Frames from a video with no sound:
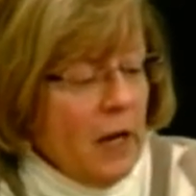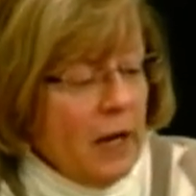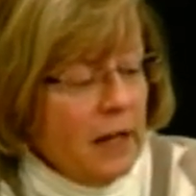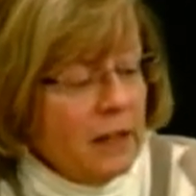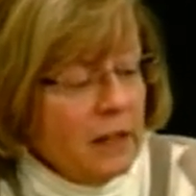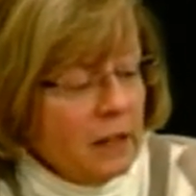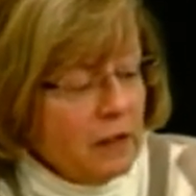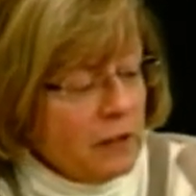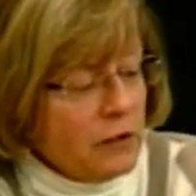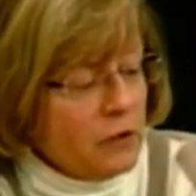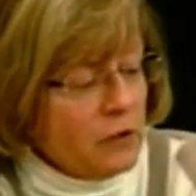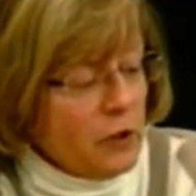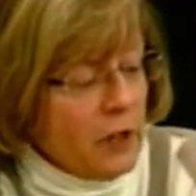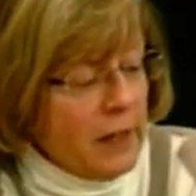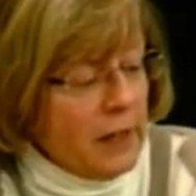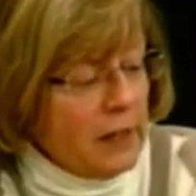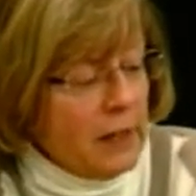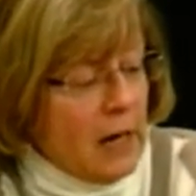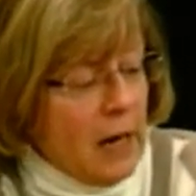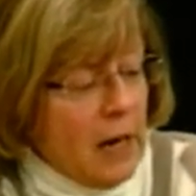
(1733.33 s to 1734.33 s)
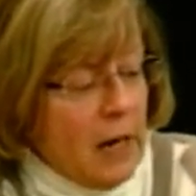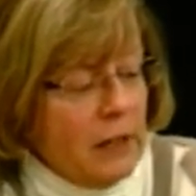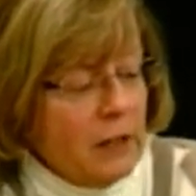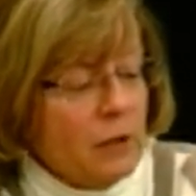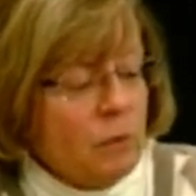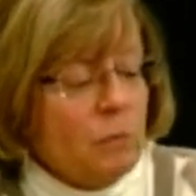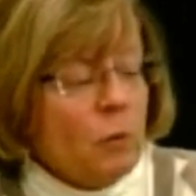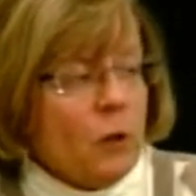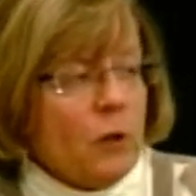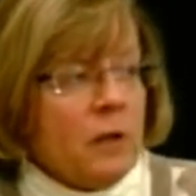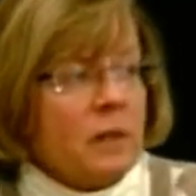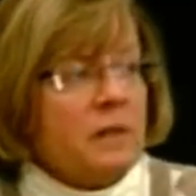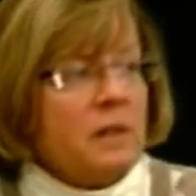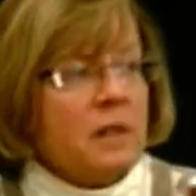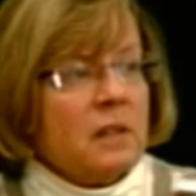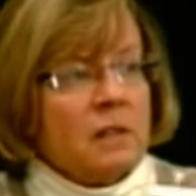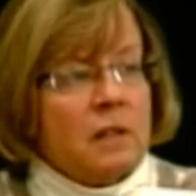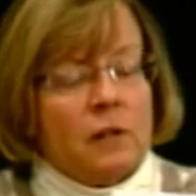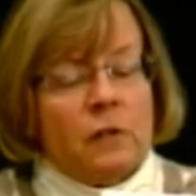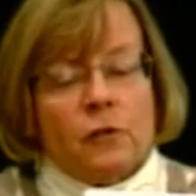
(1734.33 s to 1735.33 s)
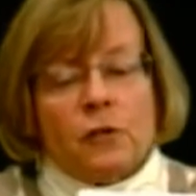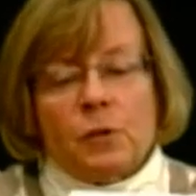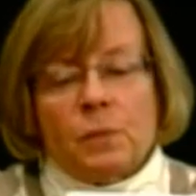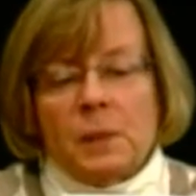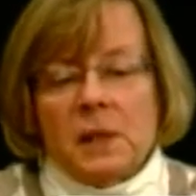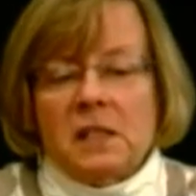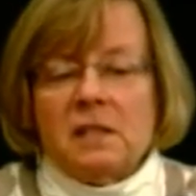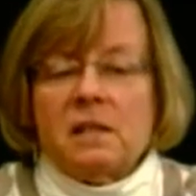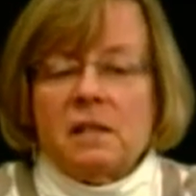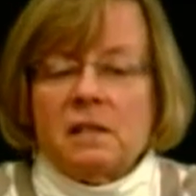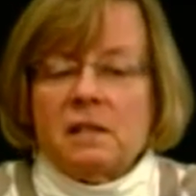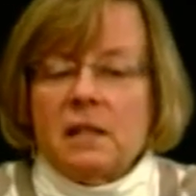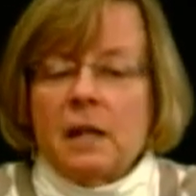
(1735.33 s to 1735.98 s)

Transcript: an illustrated guide to more than 600 species.